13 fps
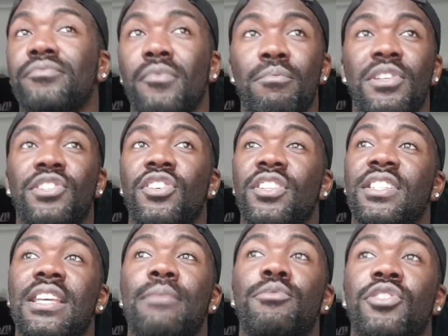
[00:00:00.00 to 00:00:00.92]

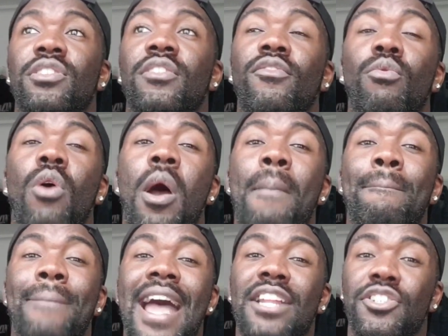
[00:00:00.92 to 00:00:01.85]
misconceptions of what a
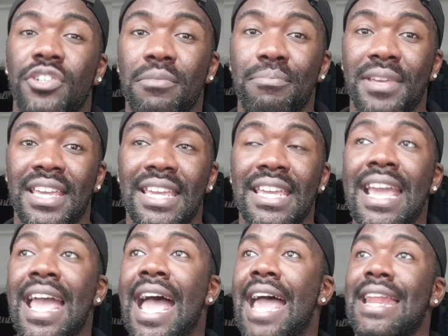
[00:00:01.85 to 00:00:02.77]
man should
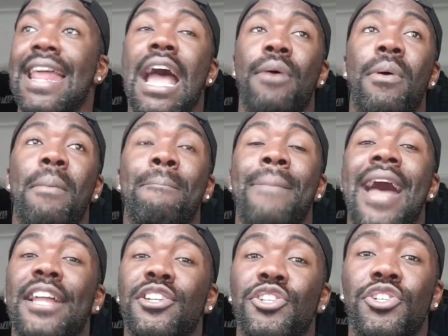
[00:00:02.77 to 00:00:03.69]
be and how a
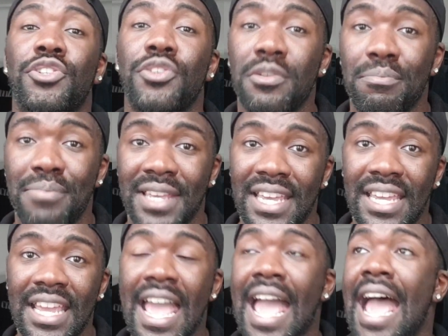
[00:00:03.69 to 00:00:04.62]
man should
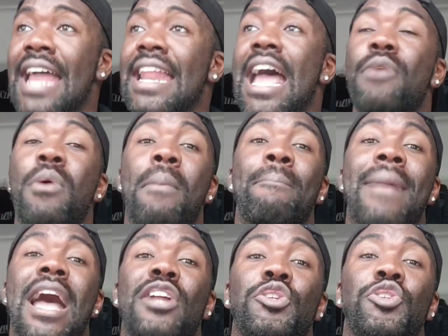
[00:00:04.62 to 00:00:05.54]
be and how a
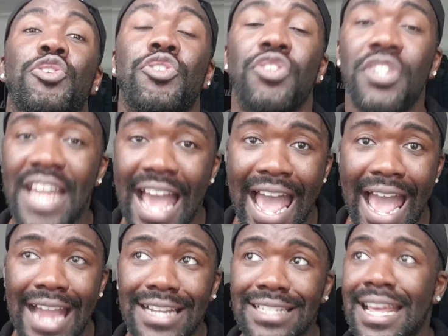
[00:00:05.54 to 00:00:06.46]
man should
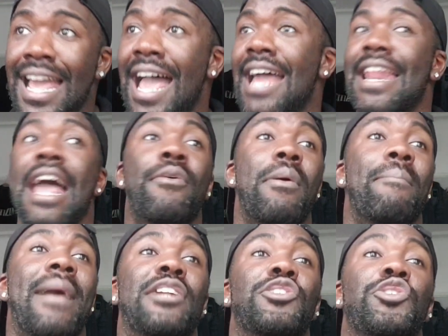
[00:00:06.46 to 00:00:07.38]
act and how a
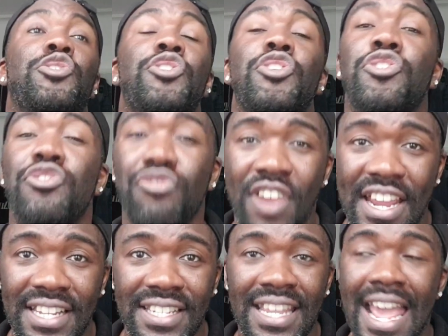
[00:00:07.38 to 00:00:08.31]
man should
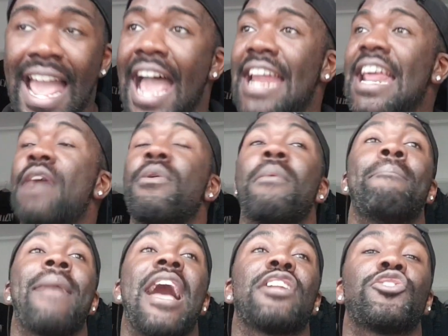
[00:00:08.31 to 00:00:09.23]
dress and how a
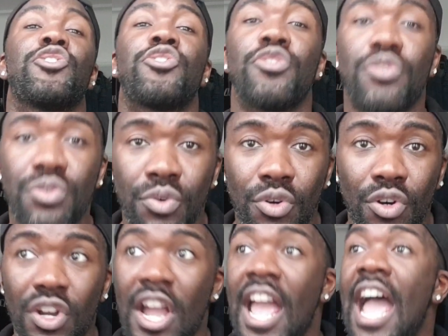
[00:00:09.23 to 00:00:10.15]
man should
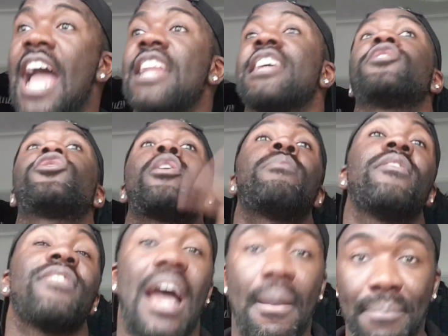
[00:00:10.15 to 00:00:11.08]
talk. And on top
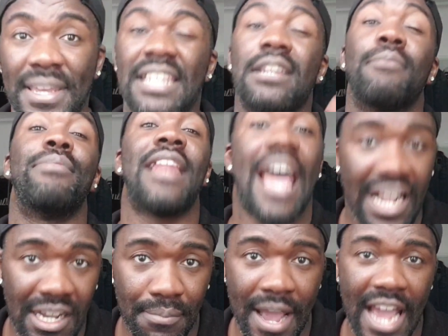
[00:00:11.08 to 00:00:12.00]
of that, being a
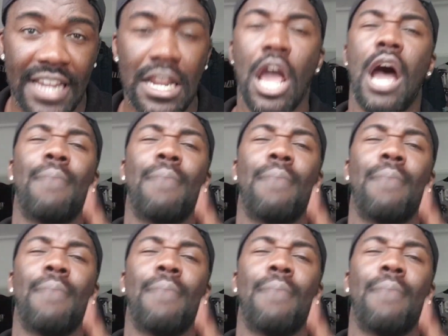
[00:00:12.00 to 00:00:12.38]
black man